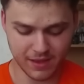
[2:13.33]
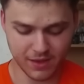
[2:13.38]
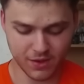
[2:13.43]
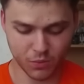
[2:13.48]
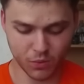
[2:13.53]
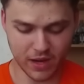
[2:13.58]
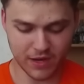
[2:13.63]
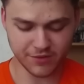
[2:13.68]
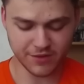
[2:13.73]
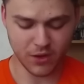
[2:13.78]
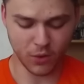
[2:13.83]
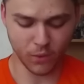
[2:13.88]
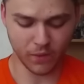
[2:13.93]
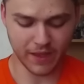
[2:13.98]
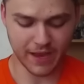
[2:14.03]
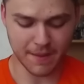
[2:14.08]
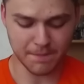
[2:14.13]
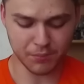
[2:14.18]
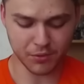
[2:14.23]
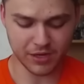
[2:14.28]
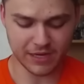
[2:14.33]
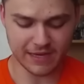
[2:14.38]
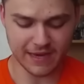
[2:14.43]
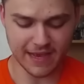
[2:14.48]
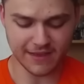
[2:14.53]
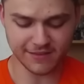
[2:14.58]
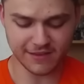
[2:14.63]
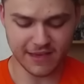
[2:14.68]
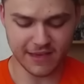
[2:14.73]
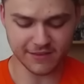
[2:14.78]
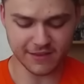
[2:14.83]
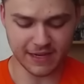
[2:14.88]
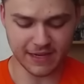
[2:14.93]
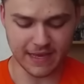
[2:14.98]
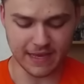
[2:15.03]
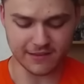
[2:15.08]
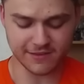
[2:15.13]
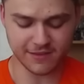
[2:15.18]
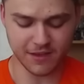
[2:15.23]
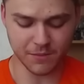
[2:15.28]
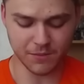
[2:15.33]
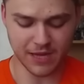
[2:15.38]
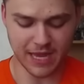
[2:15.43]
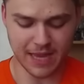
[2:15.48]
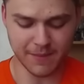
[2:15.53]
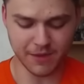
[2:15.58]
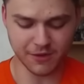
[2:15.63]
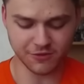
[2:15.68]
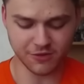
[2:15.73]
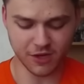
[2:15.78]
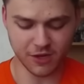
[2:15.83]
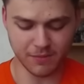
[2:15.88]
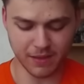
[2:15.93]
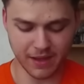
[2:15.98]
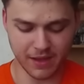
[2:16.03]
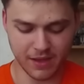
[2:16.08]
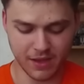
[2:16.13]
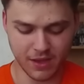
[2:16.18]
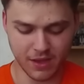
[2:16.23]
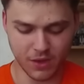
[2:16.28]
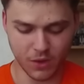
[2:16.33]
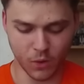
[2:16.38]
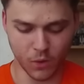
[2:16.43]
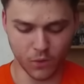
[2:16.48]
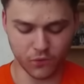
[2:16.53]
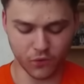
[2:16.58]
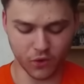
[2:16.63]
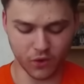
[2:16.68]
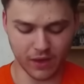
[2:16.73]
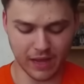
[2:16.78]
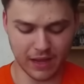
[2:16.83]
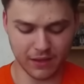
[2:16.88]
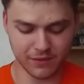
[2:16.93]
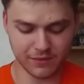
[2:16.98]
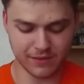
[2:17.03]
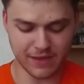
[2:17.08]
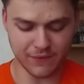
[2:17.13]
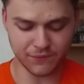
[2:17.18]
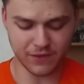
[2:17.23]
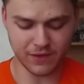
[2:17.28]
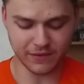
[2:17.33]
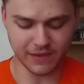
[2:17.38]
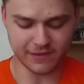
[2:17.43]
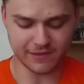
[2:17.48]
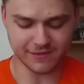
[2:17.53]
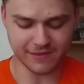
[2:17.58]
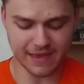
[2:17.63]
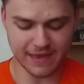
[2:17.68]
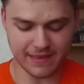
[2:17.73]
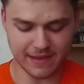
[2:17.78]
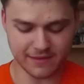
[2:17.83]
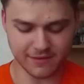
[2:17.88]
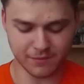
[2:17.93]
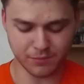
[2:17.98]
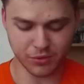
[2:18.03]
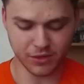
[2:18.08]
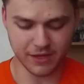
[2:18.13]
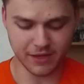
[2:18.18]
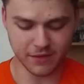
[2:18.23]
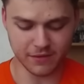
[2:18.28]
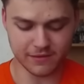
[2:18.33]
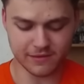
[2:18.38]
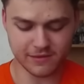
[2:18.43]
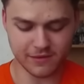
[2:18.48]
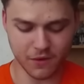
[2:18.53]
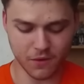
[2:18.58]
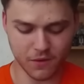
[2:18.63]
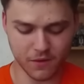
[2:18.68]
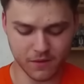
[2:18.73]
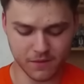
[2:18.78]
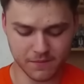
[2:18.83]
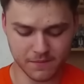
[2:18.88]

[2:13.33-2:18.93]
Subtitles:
we're actually holding up pretty nicely. He's going to get some damage here, but overall, I'll definitely say that's a pretty good start.